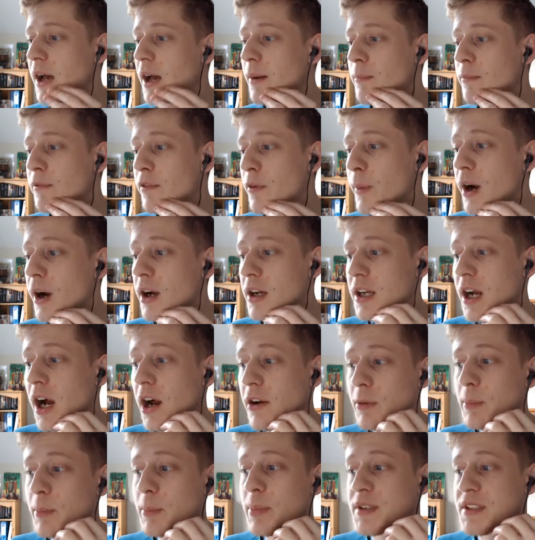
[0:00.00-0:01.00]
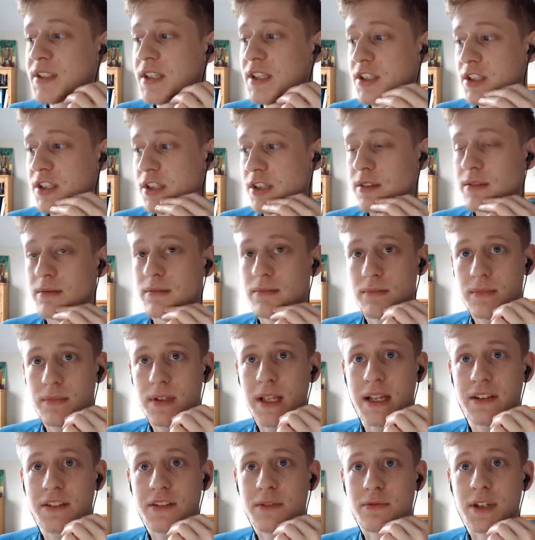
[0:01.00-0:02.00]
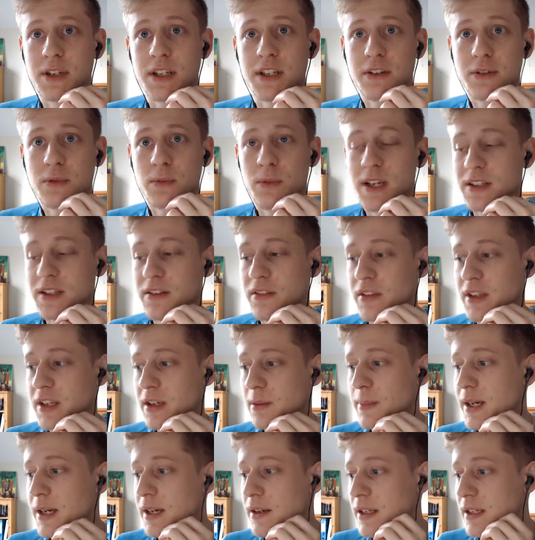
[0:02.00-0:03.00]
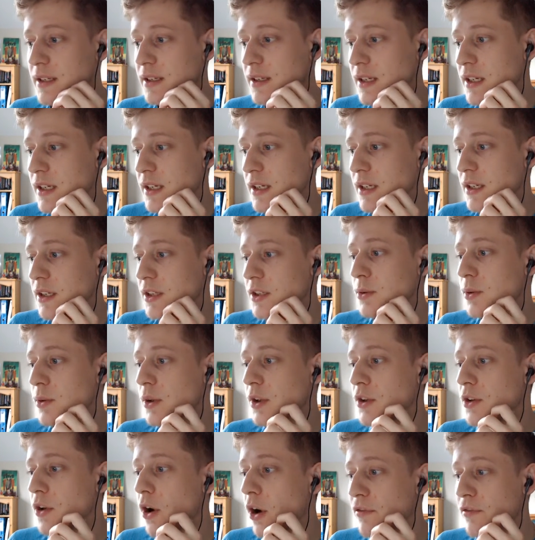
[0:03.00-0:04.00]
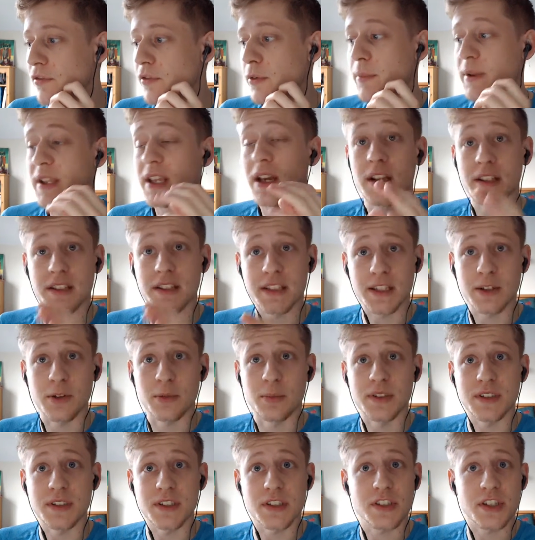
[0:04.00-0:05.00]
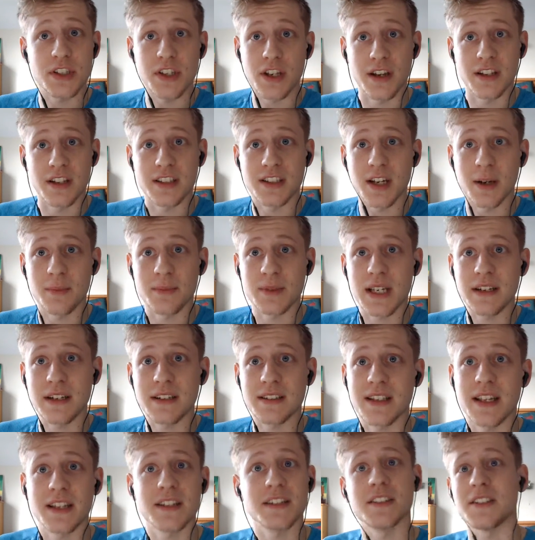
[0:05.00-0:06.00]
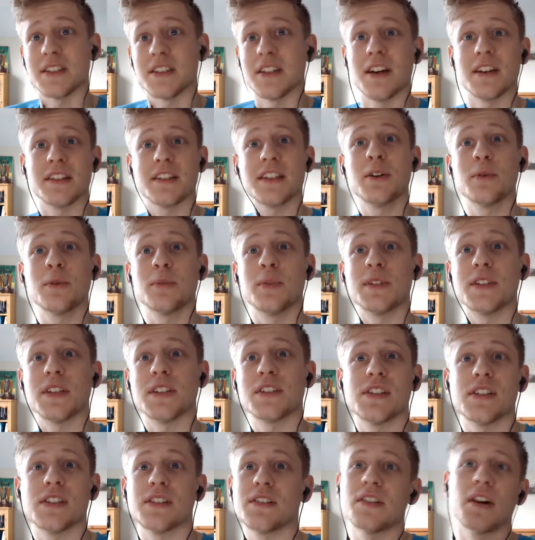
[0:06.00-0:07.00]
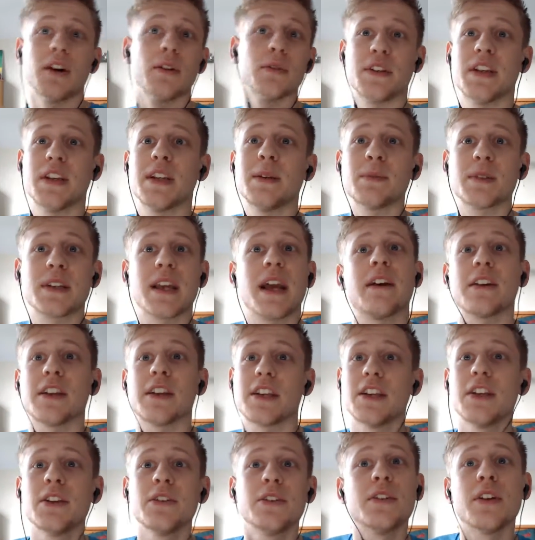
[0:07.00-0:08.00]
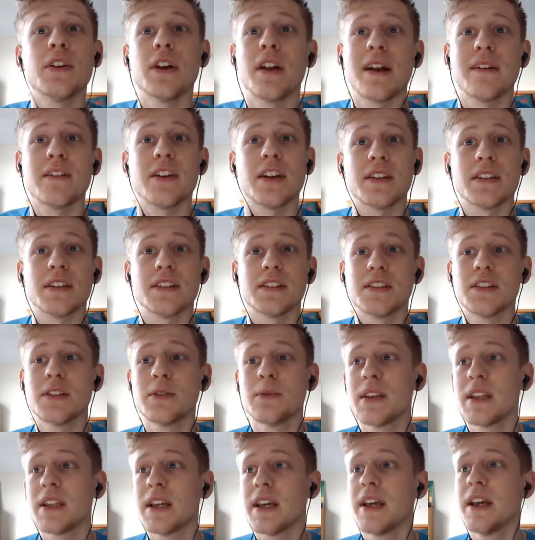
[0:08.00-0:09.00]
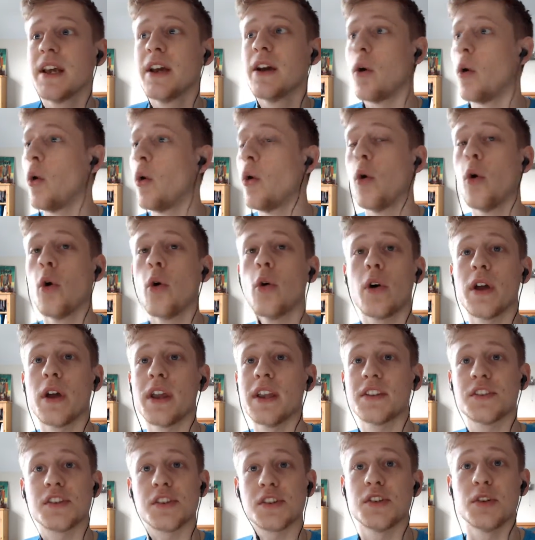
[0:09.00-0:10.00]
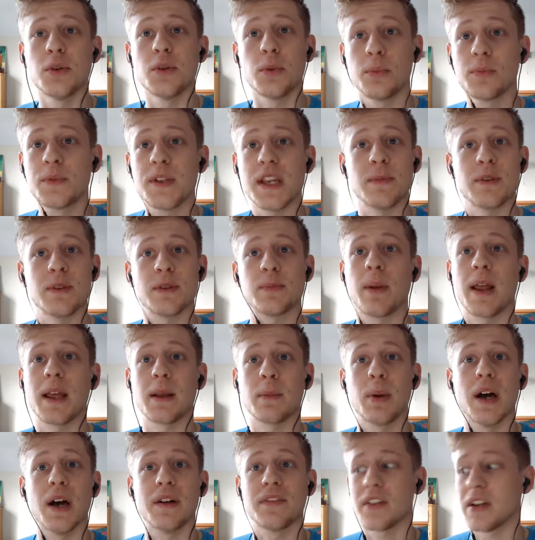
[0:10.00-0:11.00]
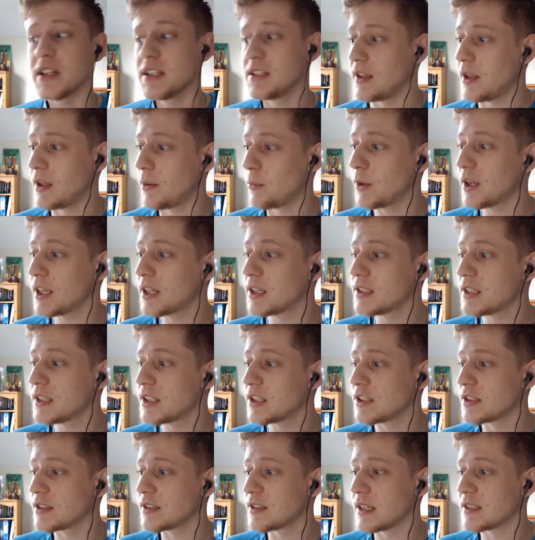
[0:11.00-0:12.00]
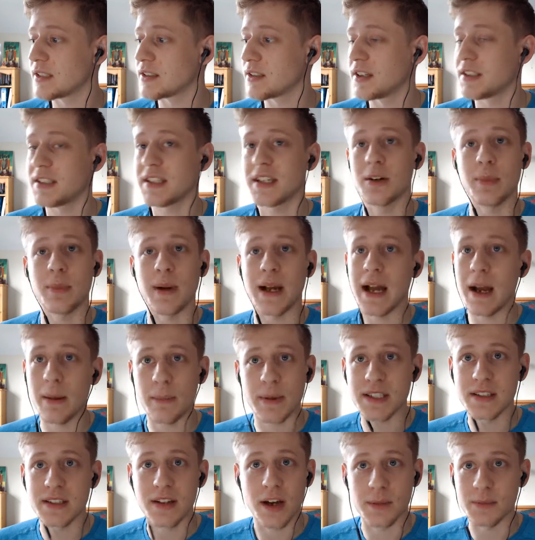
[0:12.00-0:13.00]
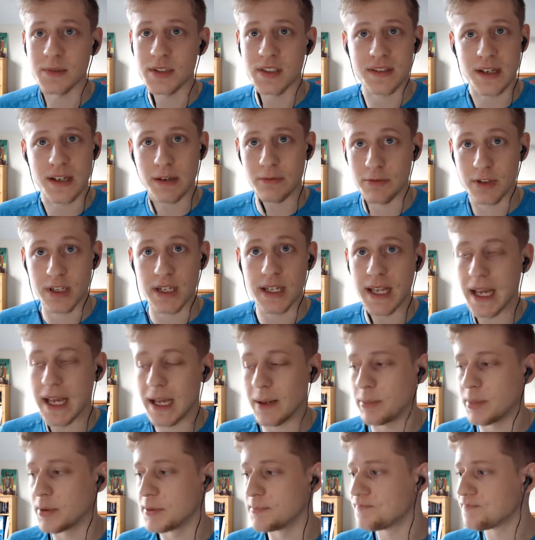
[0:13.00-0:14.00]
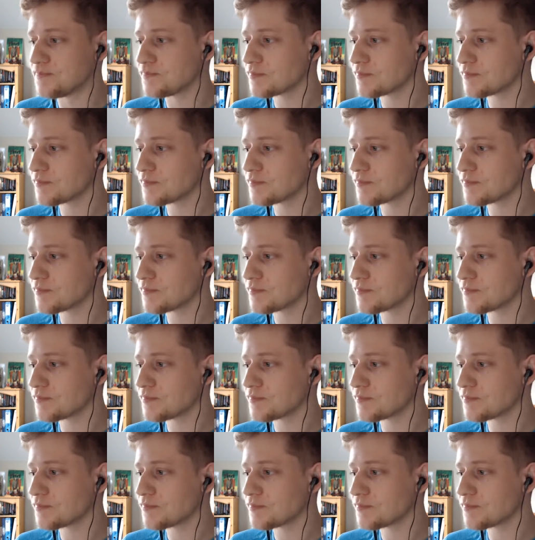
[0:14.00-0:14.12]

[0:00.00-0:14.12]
From our current position, that's a really good way to think about it. You are not from the ideal position 9 times out of 10, because the ideal position is your whole team's carrying you don't have anything to do with it, or it's just your team is playing perfectly to their win conditions. That's ideal, but how many times does that really happen?